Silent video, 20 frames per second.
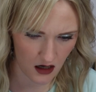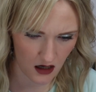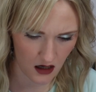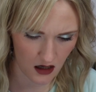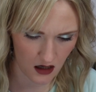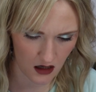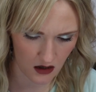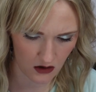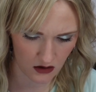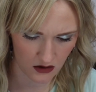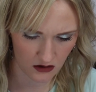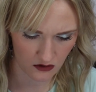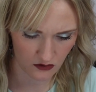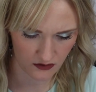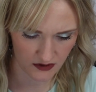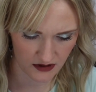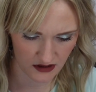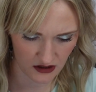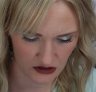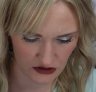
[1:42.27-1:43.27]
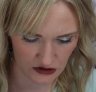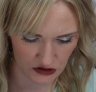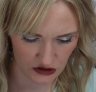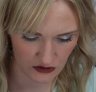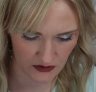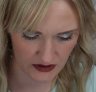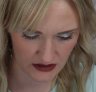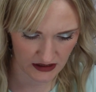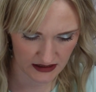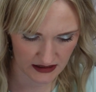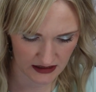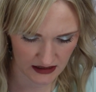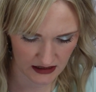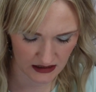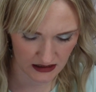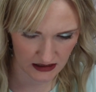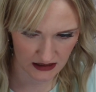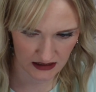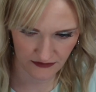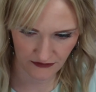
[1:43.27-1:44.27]
Oh, they're doing this
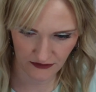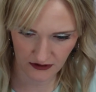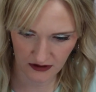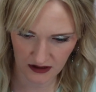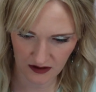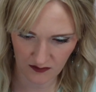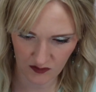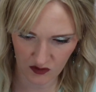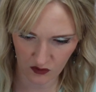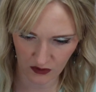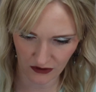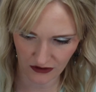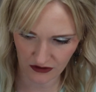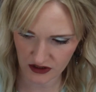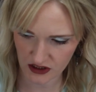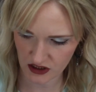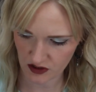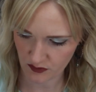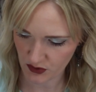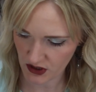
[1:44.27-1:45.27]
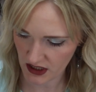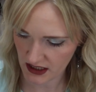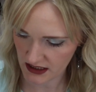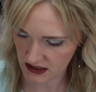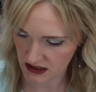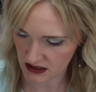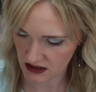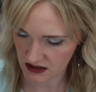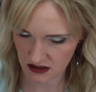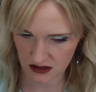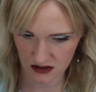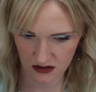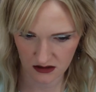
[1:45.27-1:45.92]
thing differently, but where is the prices?